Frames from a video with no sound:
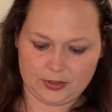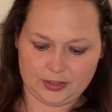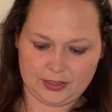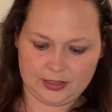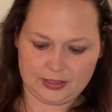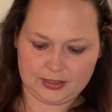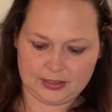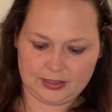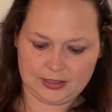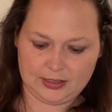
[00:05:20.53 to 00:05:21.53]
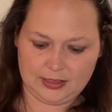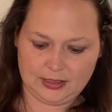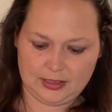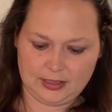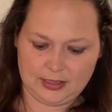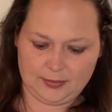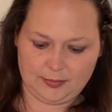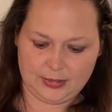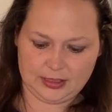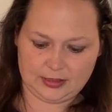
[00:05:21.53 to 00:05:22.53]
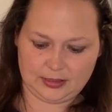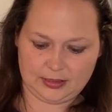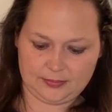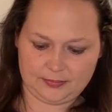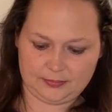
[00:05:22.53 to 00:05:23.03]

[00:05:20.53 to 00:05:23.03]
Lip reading: to this and mix it up.